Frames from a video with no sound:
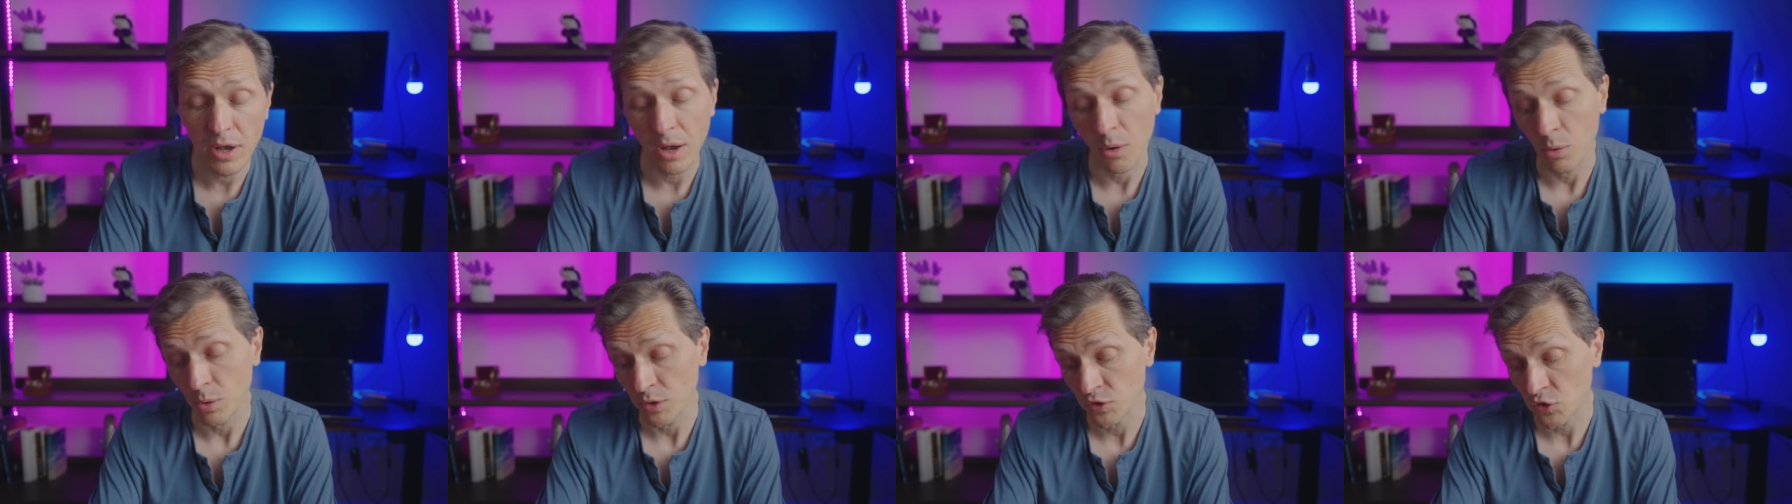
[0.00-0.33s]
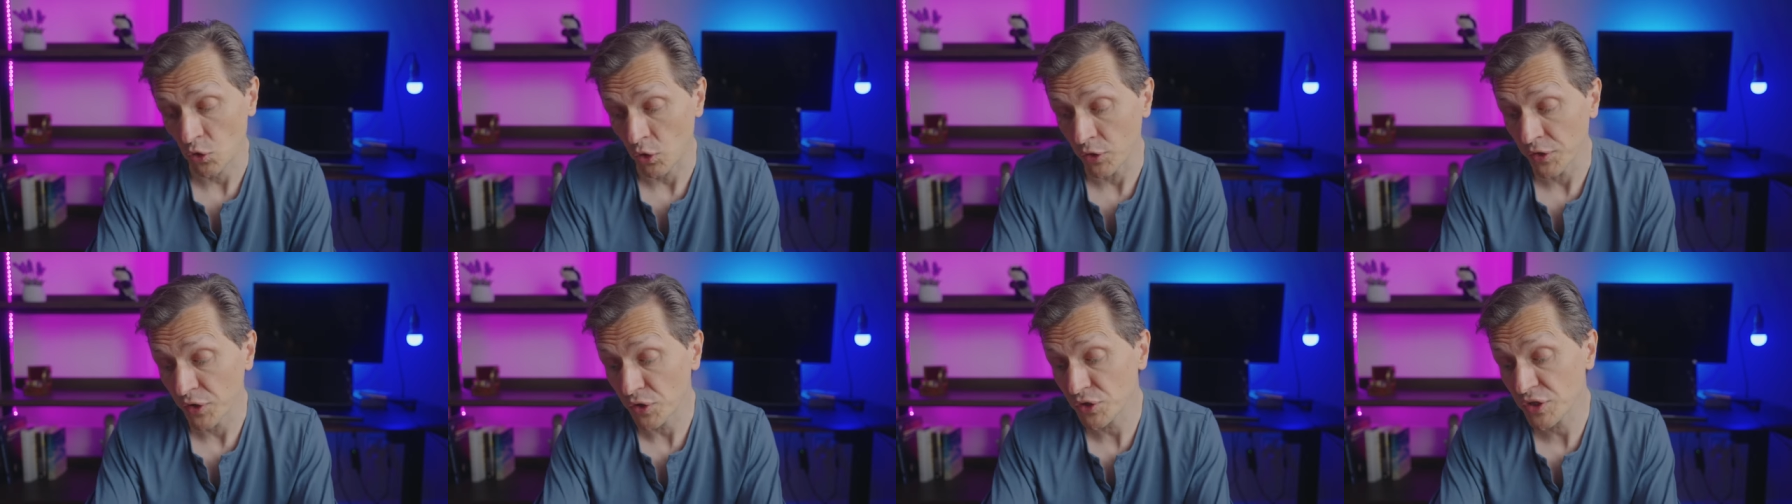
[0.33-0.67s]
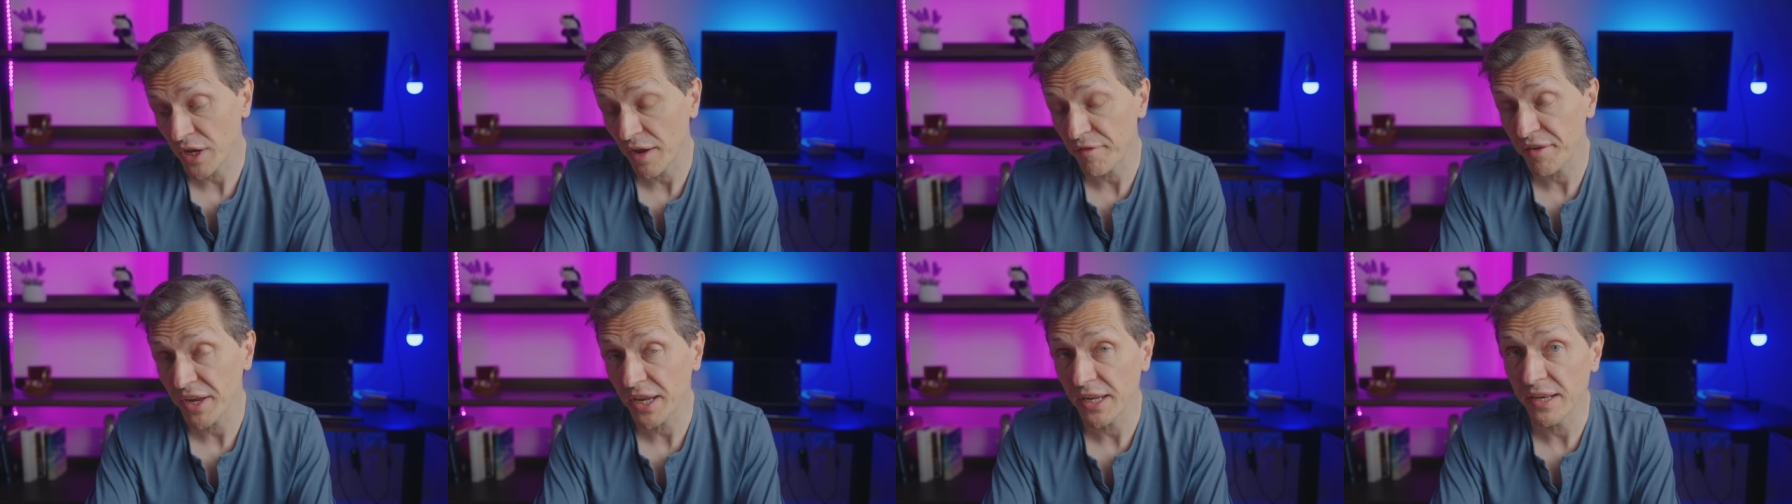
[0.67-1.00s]
hours or not
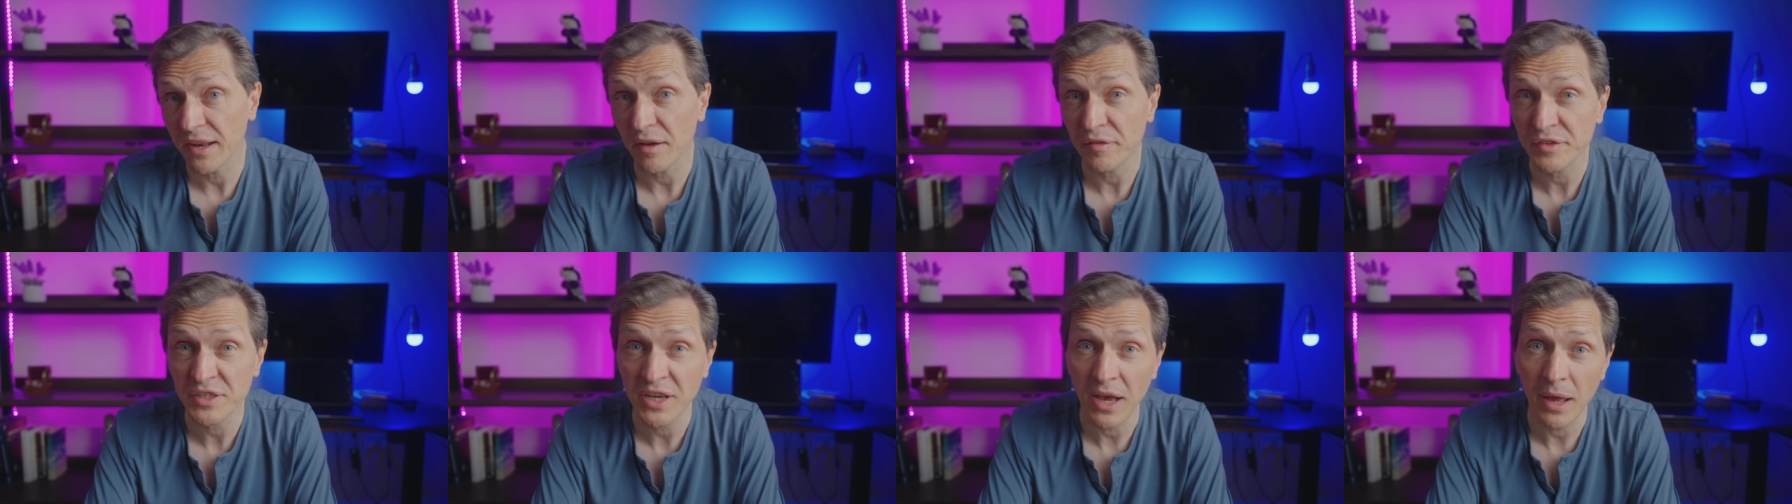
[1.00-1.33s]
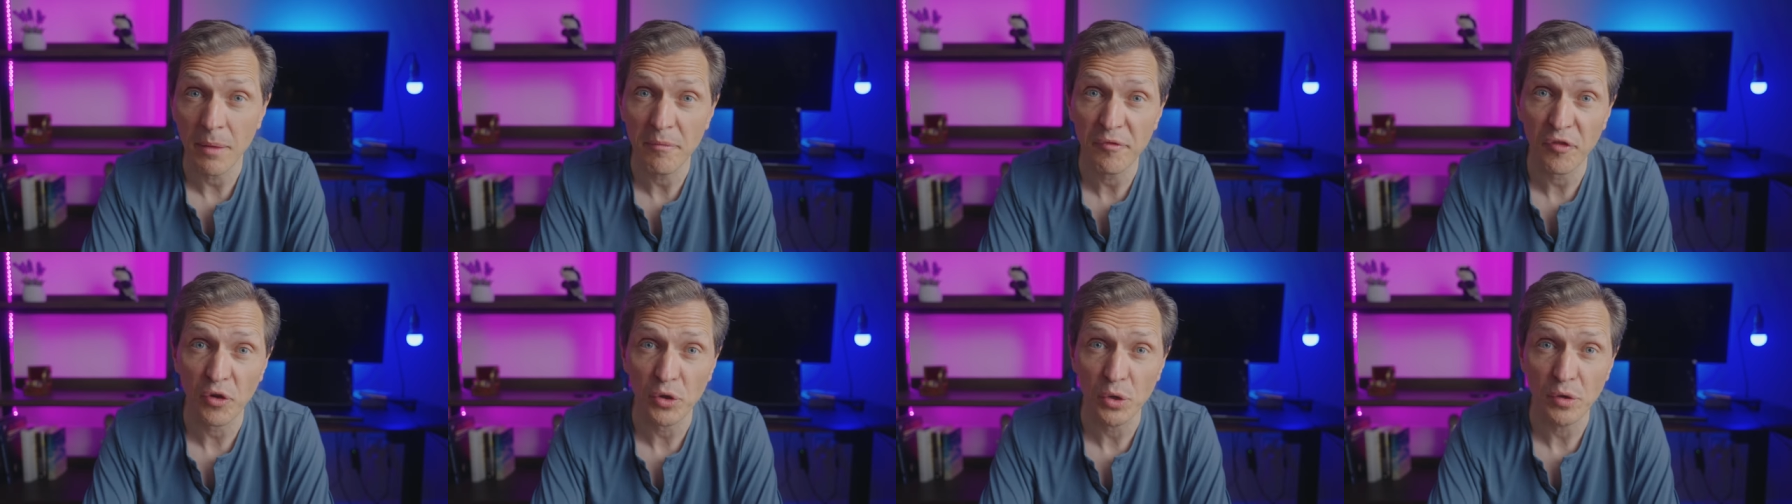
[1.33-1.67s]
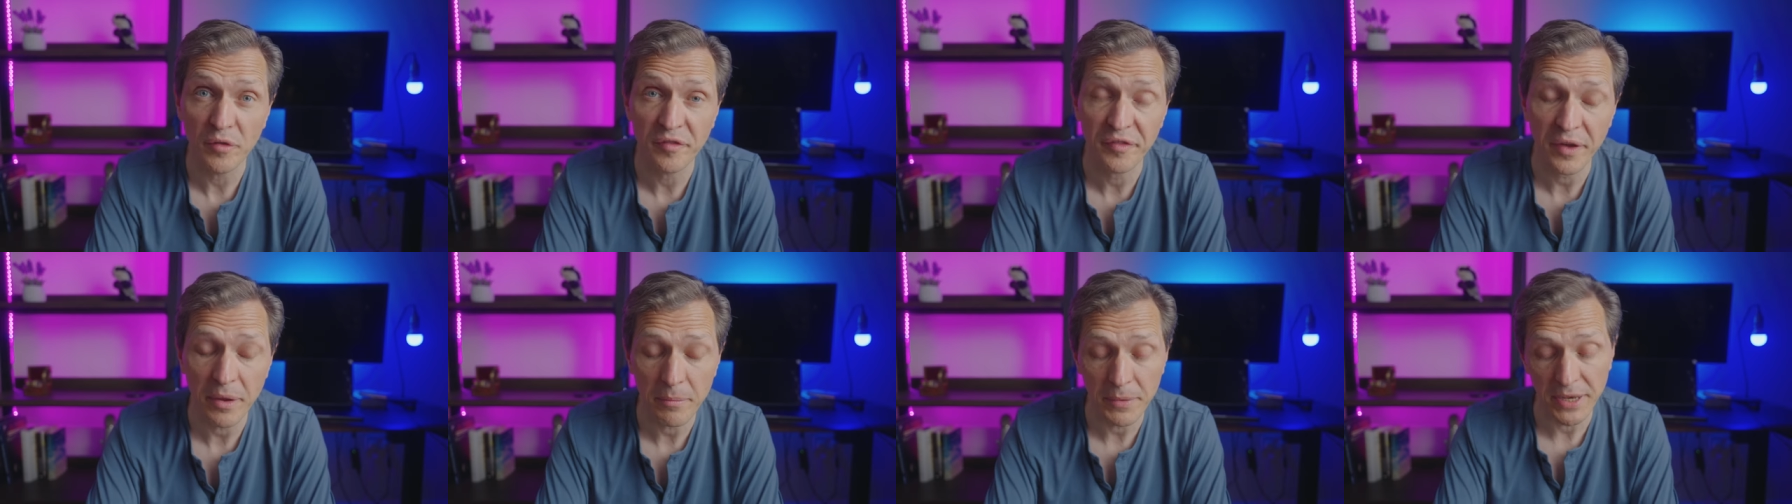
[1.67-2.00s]
having enough time for your
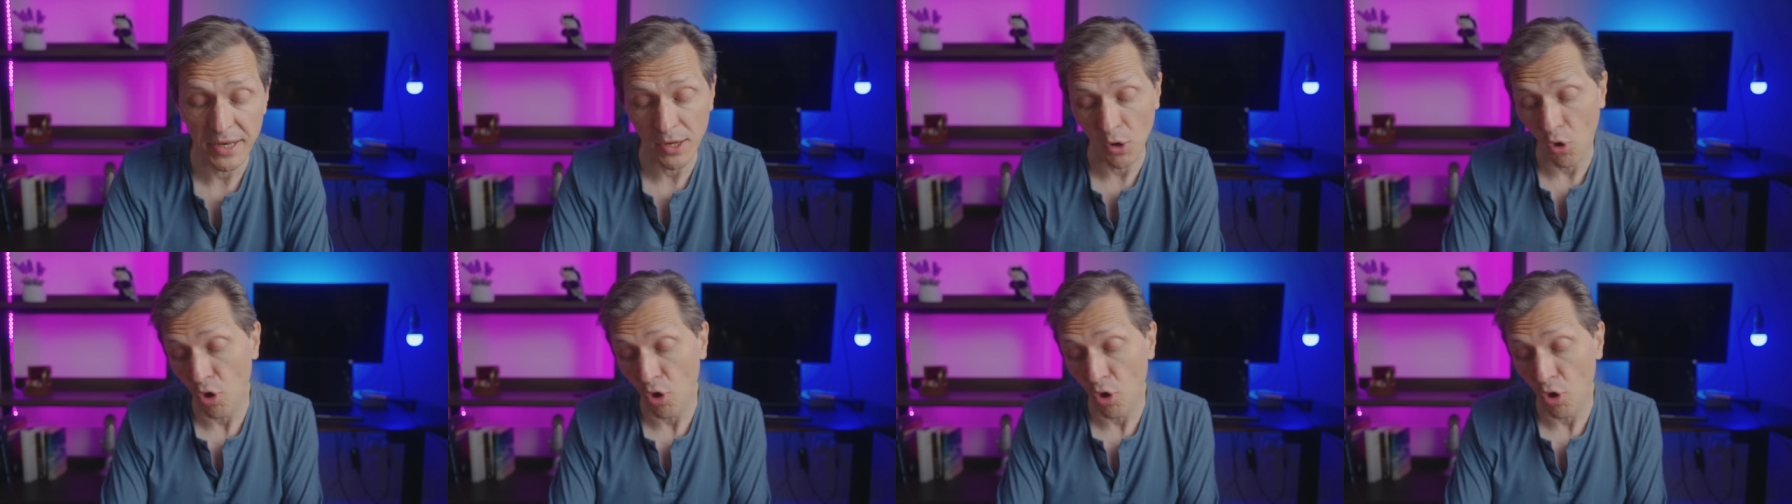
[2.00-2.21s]
family?